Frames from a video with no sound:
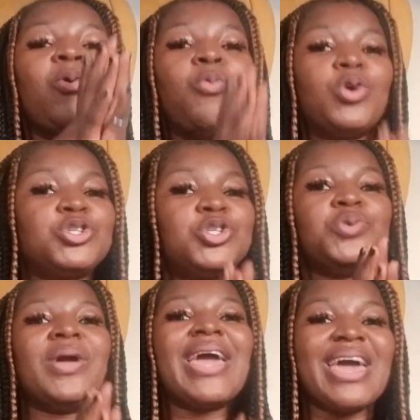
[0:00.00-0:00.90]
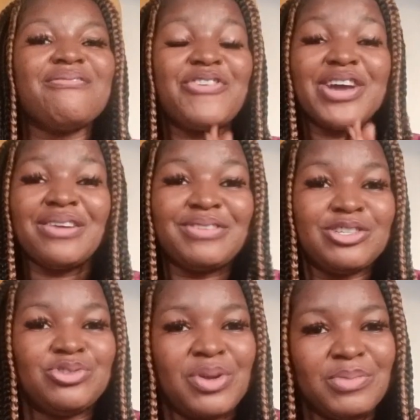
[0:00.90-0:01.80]
what you ever ever
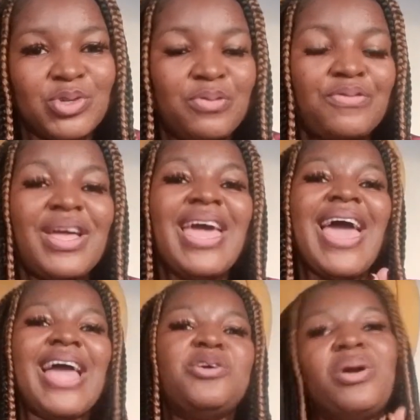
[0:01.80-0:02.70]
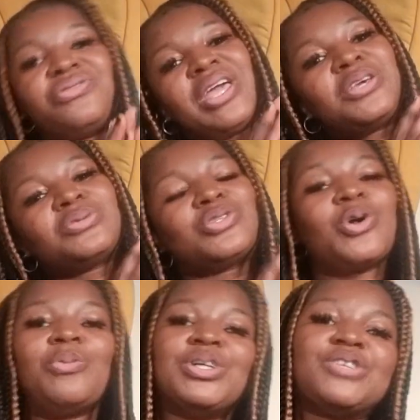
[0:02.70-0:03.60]
dreamt of anyway thank you
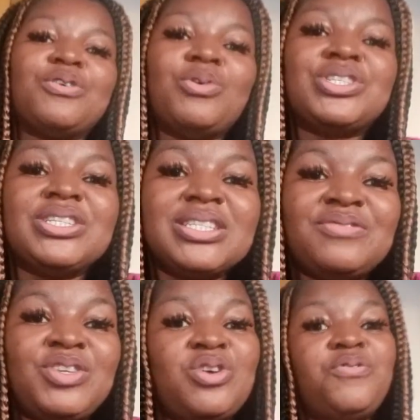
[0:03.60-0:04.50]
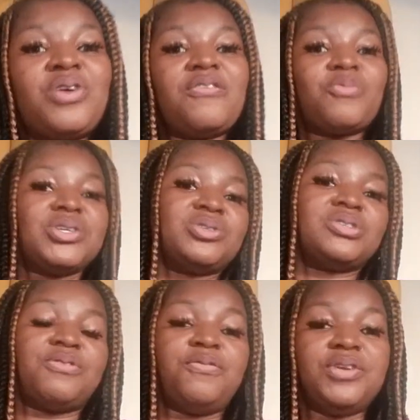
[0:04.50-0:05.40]
so much for watching this video if you have questions
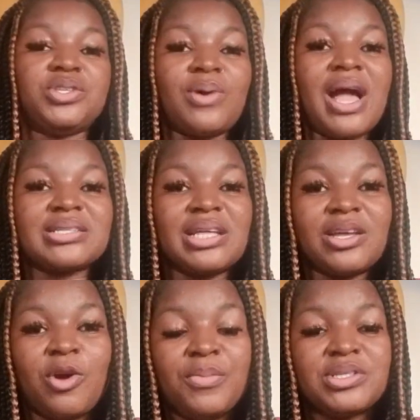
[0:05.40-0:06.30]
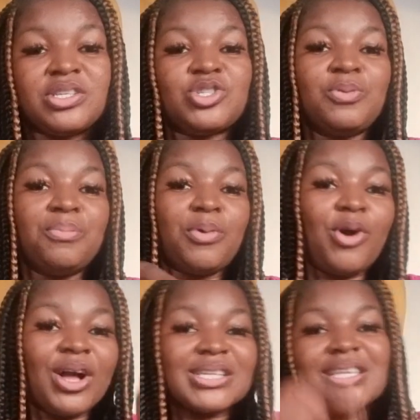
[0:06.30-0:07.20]
feel free to ask at the comment section
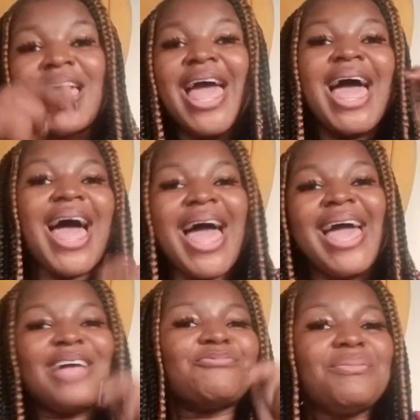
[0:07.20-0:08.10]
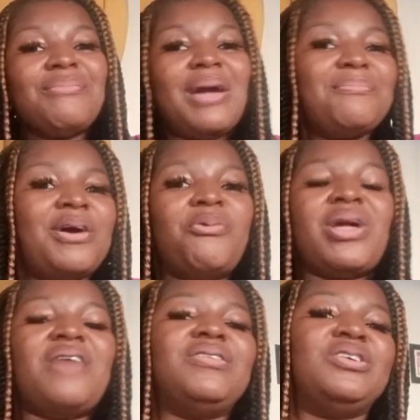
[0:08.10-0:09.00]
box and remember we
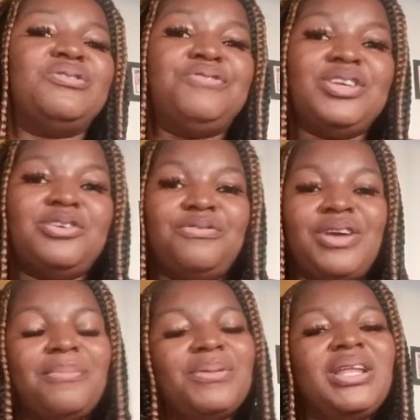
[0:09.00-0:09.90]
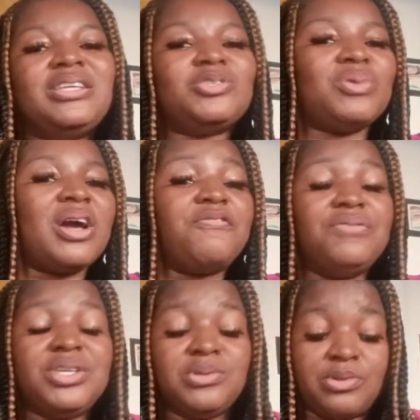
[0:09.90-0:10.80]
have a lot of video via playlist we have
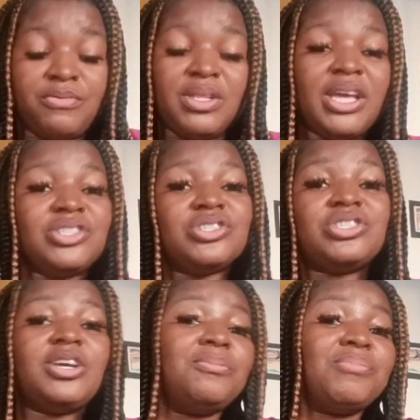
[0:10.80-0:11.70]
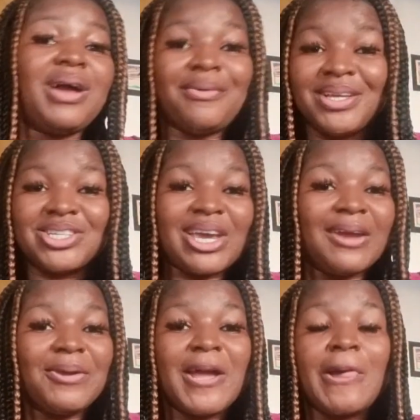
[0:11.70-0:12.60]
videos on relationship marriage
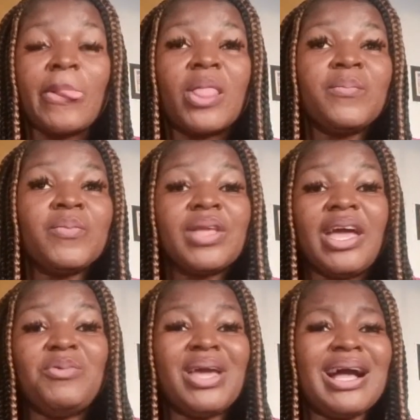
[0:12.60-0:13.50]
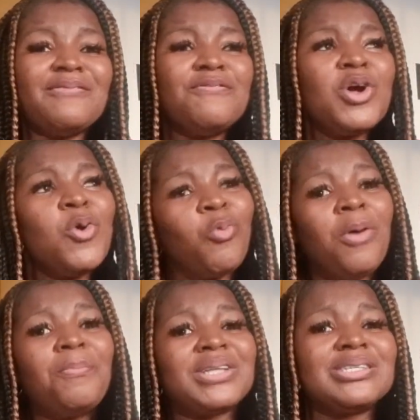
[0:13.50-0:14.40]
career and we have
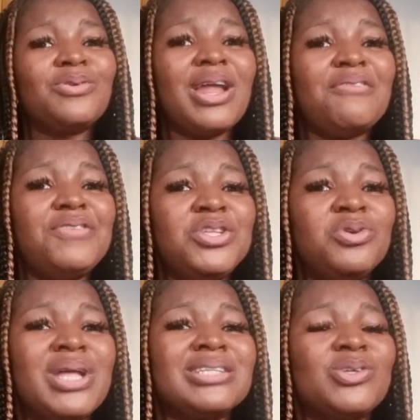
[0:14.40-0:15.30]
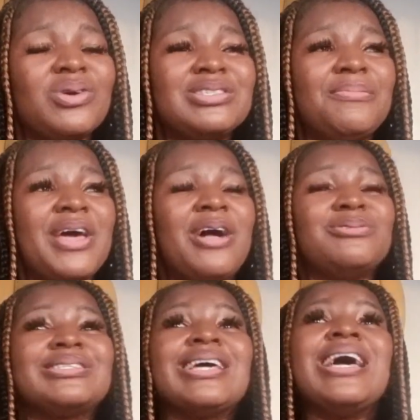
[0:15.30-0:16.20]
one particular video that talks
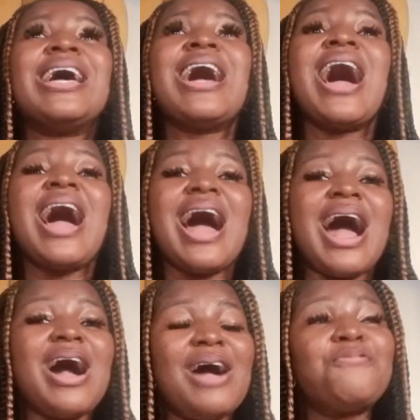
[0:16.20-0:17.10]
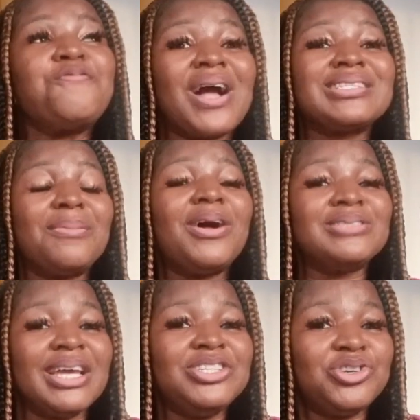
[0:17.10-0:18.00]
about uh, fact
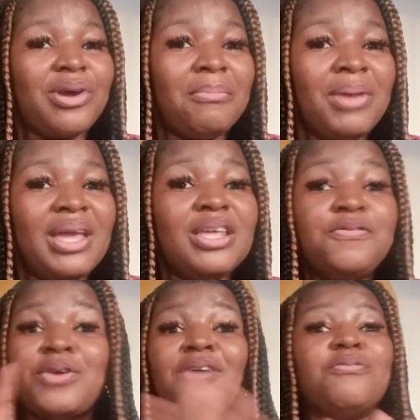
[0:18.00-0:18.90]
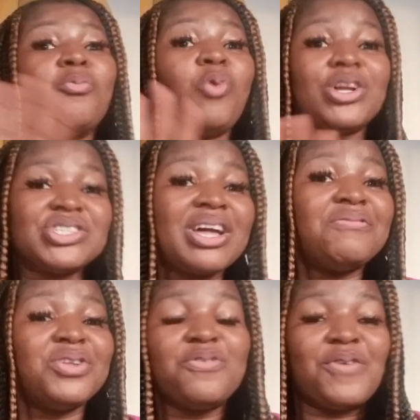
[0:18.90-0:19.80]
about Nigerian men. If you haven't watched
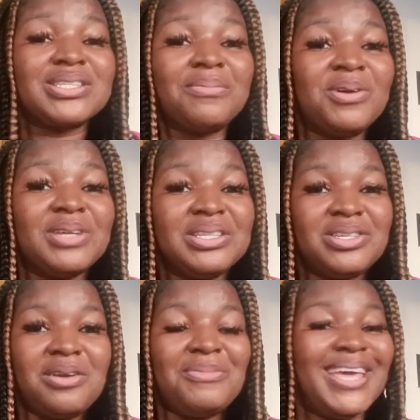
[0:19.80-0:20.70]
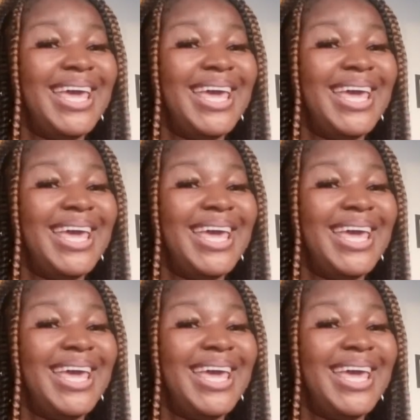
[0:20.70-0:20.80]
that video, fact about Nigerian men,